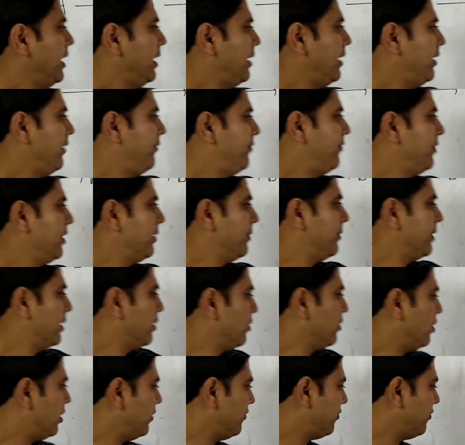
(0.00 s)
every
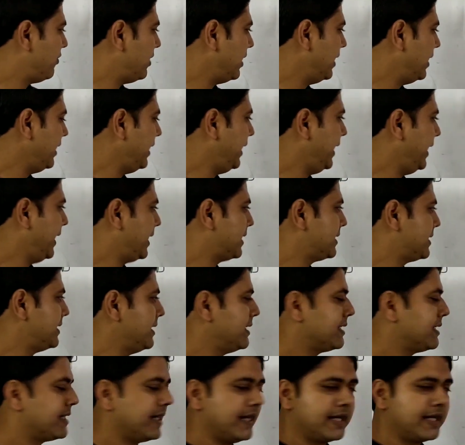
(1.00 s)
value of y,
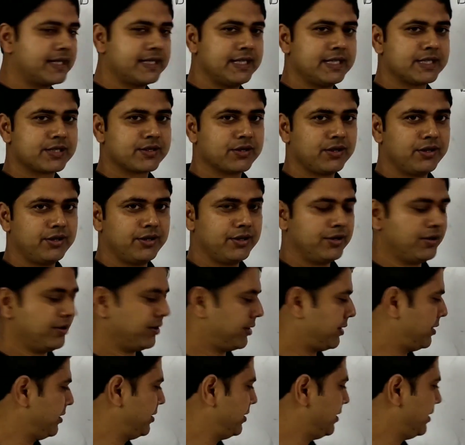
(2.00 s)
x is exists or
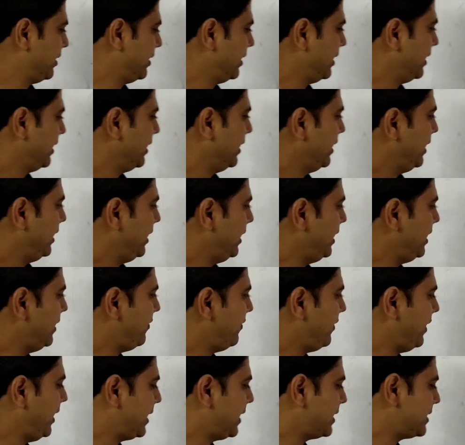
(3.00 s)
not.
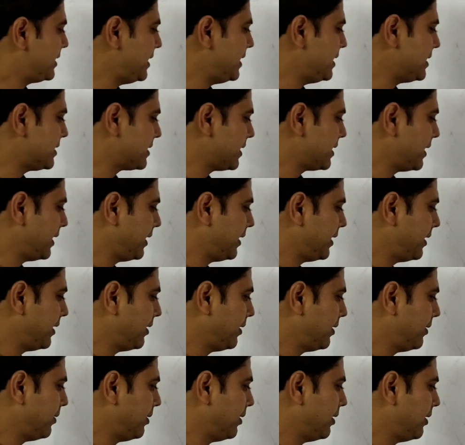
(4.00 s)
If exists,
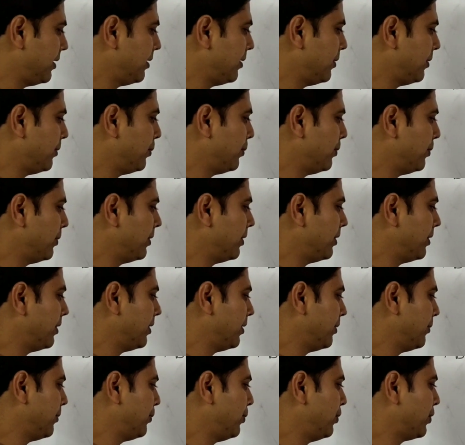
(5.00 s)

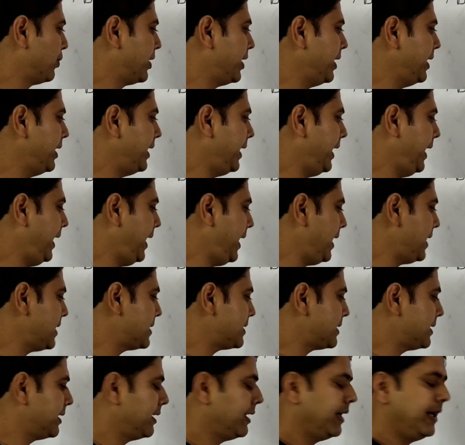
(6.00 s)
putting
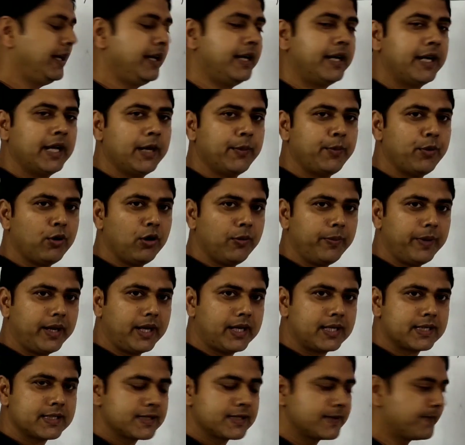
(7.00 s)
x in f of
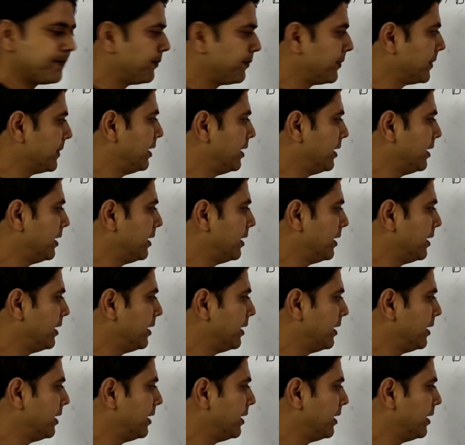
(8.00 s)
x.